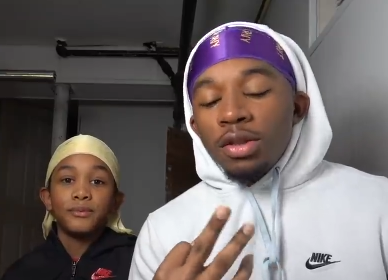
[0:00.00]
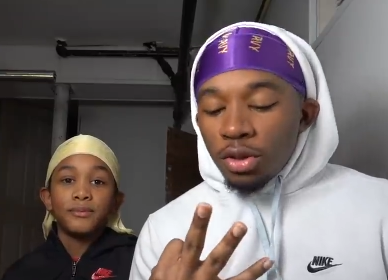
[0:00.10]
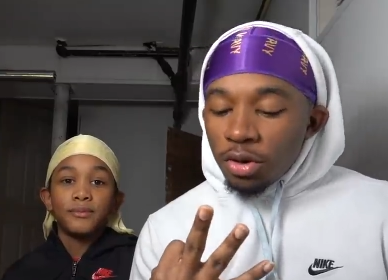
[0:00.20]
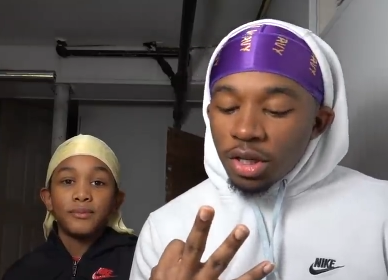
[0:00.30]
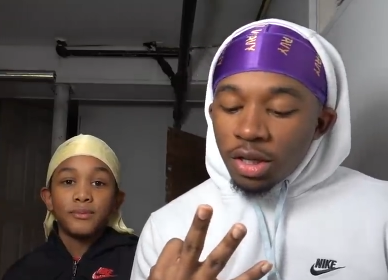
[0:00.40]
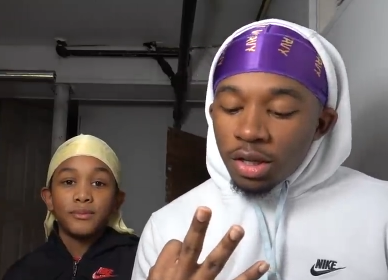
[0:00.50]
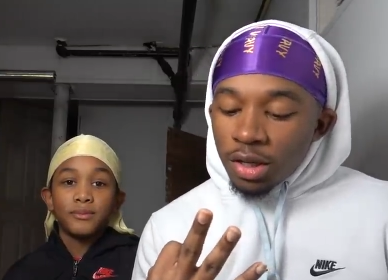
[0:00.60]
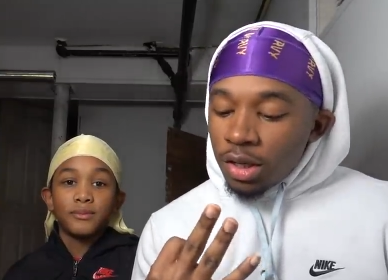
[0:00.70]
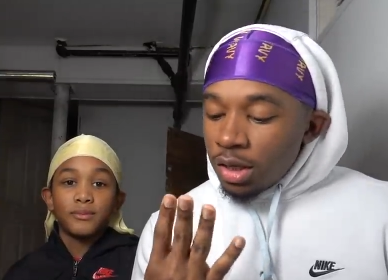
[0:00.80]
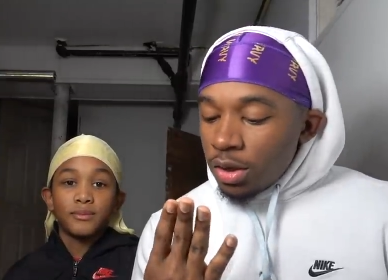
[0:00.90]
Speaker 1: 30,
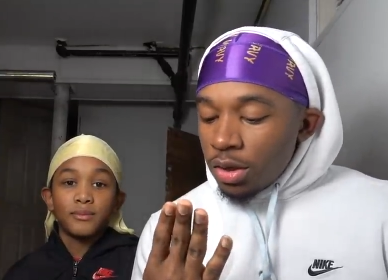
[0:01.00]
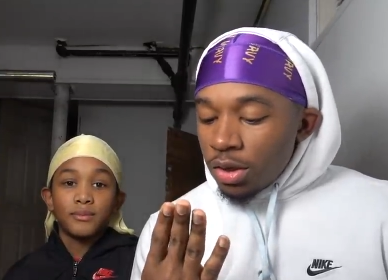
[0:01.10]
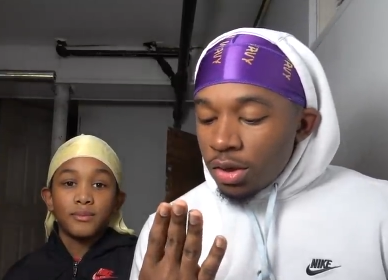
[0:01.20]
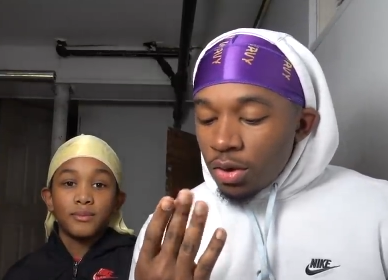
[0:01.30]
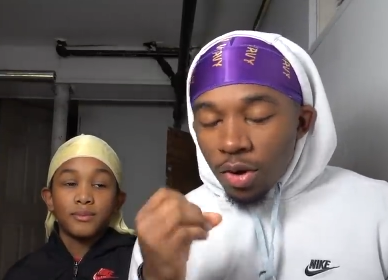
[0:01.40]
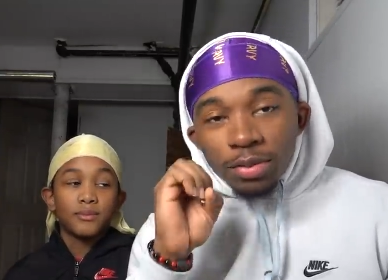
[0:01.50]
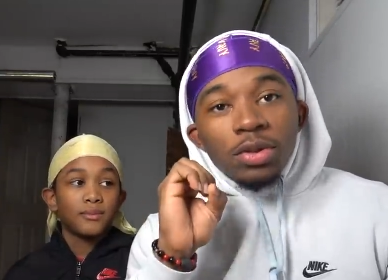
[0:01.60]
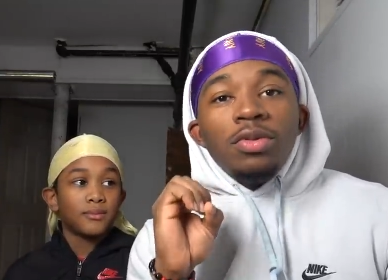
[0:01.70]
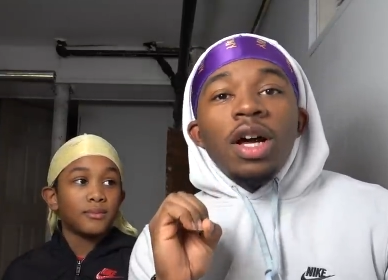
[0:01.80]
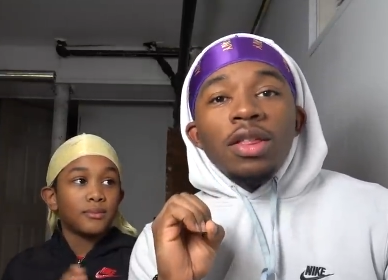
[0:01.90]
or up
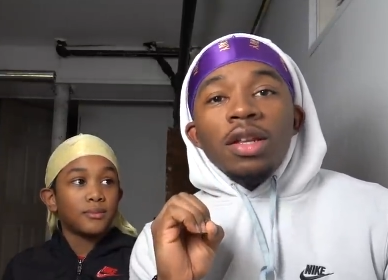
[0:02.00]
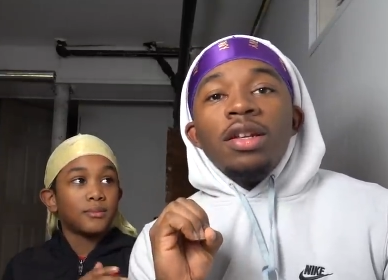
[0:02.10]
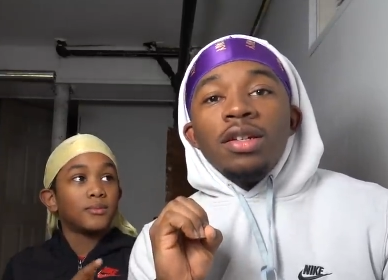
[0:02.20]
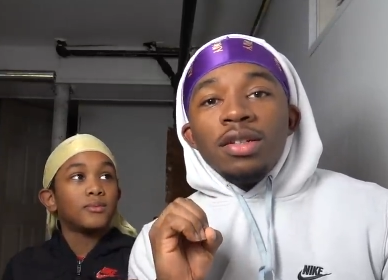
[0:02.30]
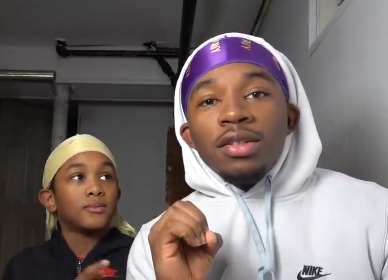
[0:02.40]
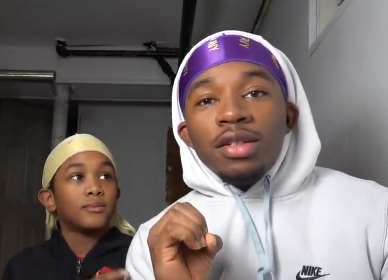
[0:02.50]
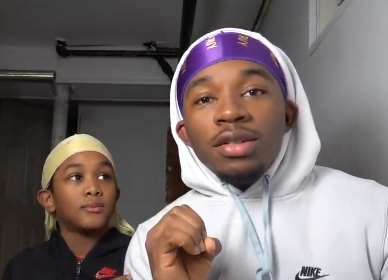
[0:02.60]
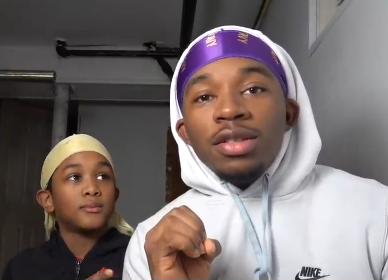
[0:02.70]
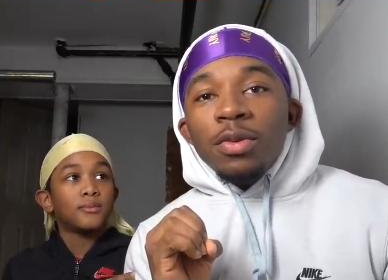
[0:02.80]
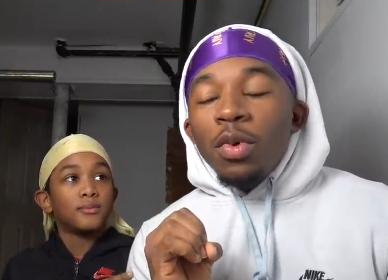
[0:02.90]
to nothing. You know what
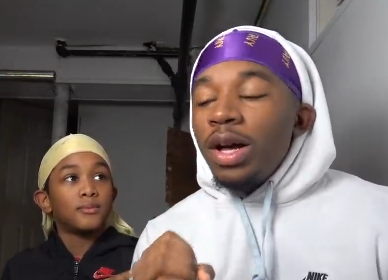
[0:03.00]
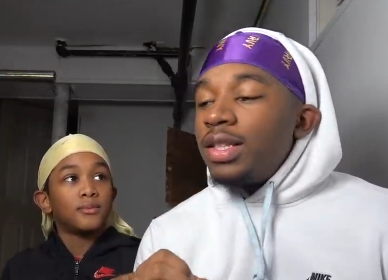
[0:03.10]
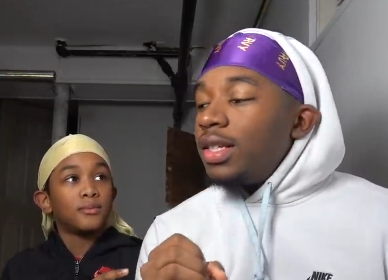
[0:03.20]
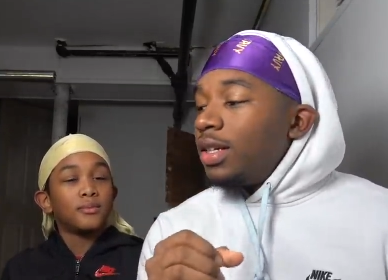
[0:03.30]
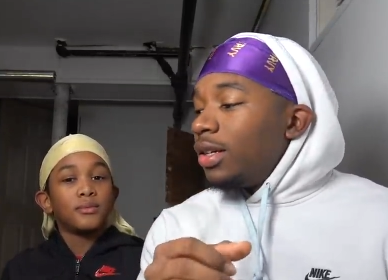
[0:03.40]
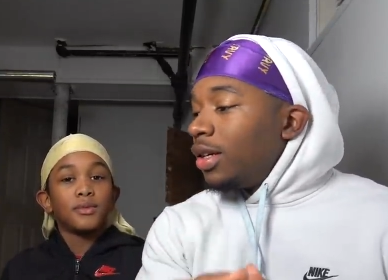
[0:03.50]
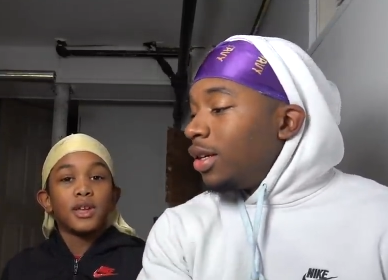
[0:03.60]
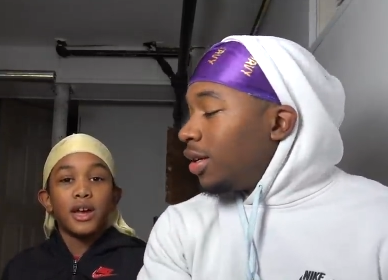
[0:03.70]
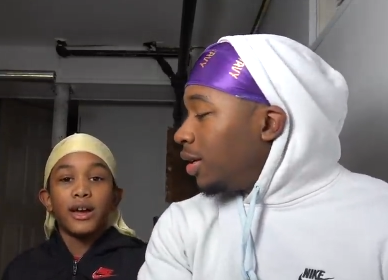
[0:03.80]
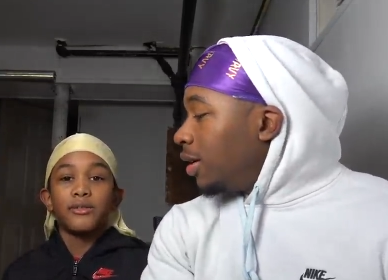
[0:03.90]
I'm saying? What?
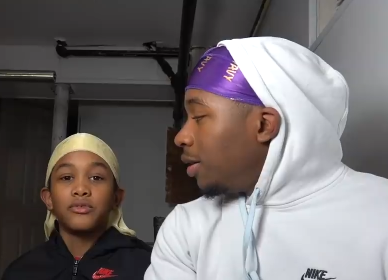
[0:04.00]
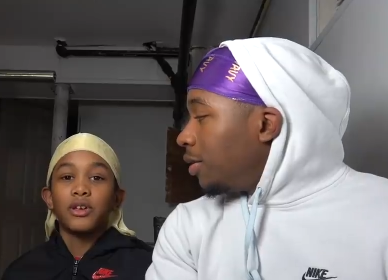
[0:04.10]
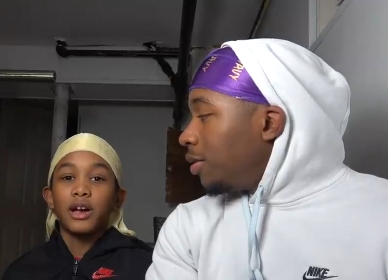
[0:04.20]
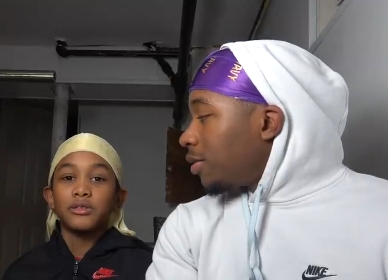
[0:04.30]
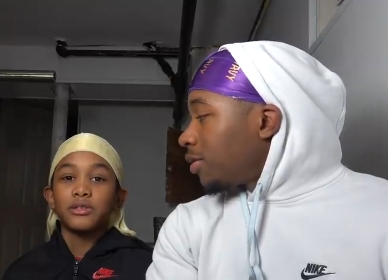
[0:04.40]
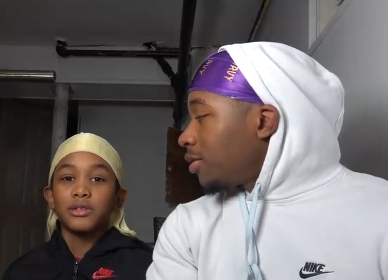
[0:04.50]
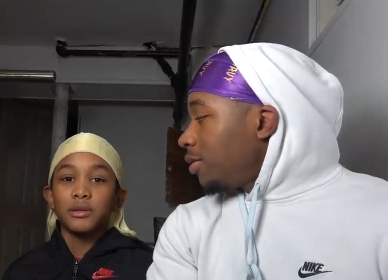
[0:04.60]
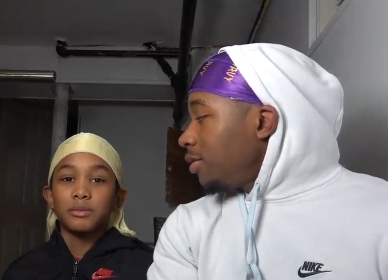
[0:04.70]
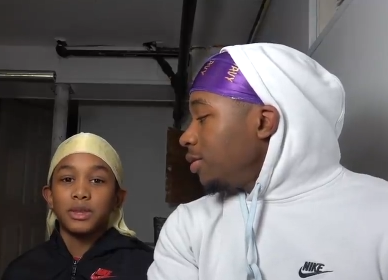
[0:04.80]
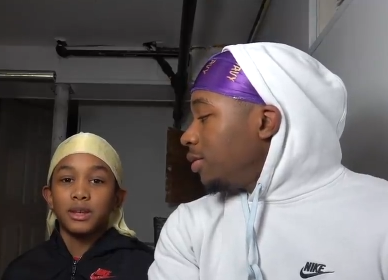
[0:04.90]
Speaker 2: I've got
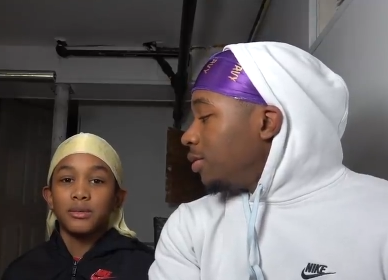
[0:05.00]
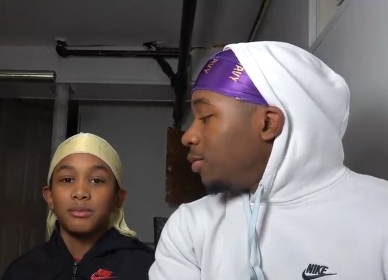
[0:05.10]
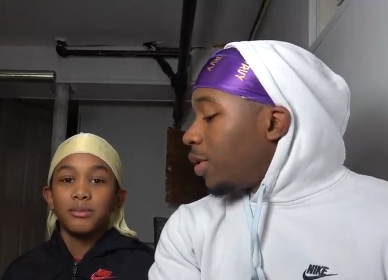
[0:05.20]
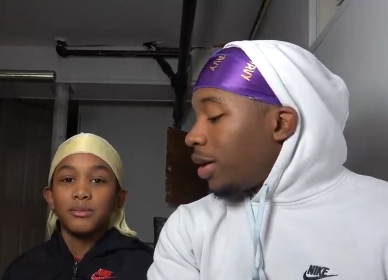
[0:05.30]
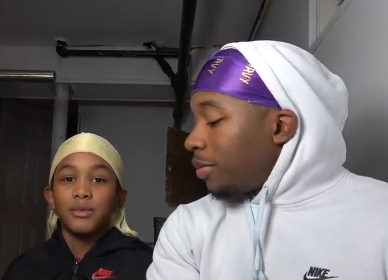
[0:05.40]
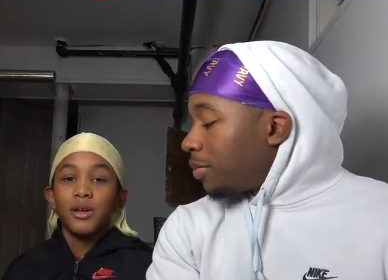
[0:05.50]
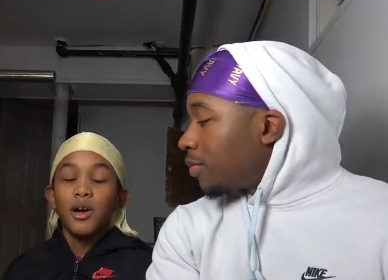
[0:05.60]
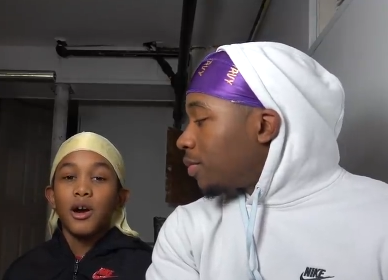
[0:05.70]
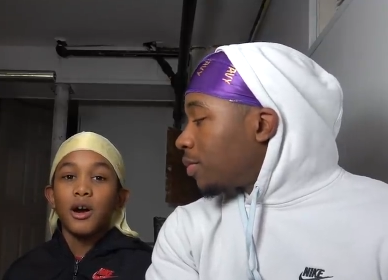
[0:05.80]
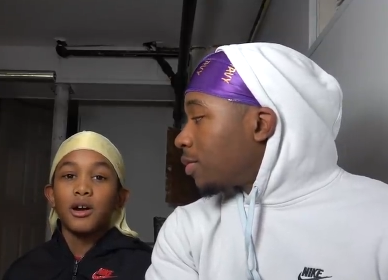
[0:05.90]
something. What?
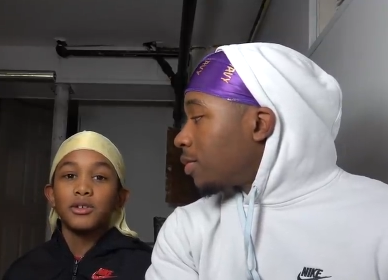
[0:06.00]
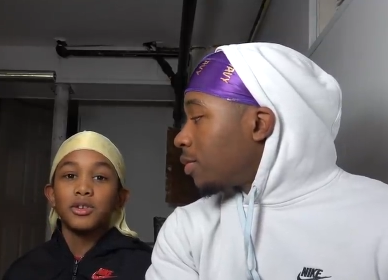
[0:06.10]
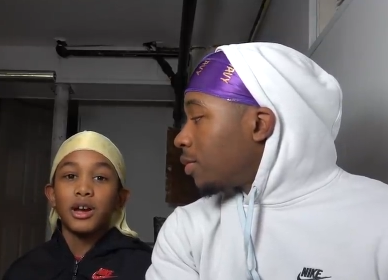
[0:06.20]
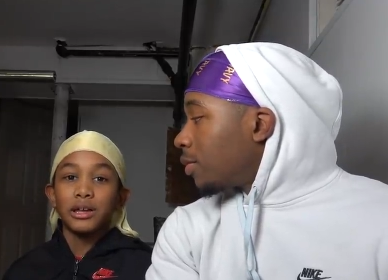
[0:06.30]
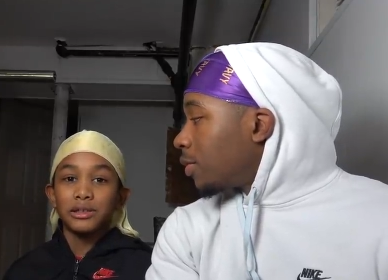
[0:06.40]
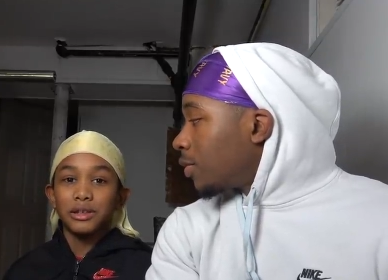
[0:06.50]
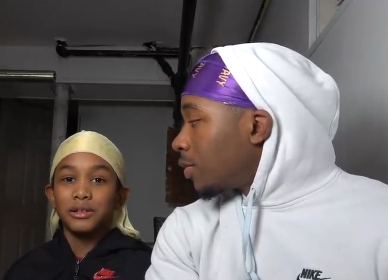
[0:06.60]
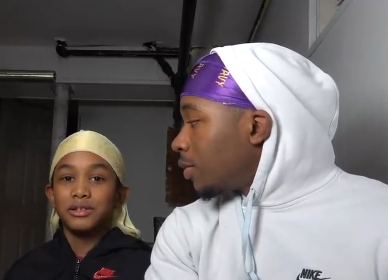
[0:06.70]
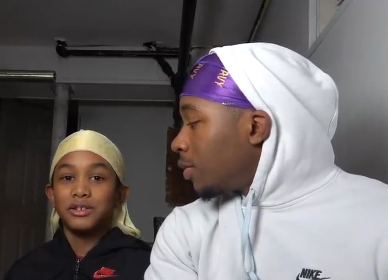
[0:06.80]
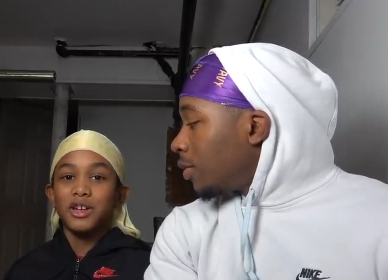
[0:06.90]
All you guys
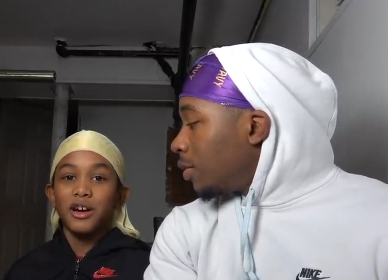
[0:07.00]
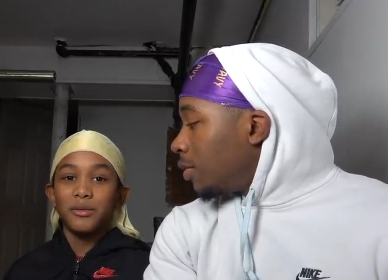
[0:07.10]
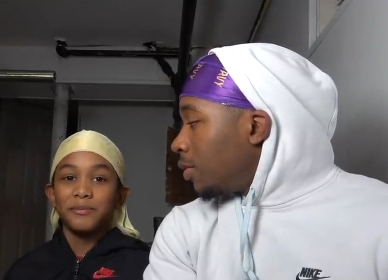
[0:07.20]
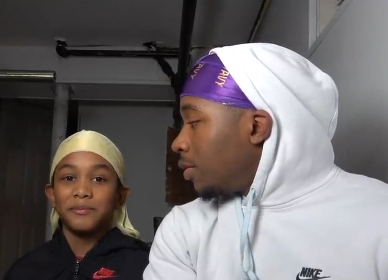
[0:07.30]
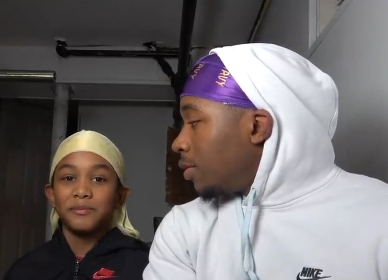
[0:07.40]
need to know.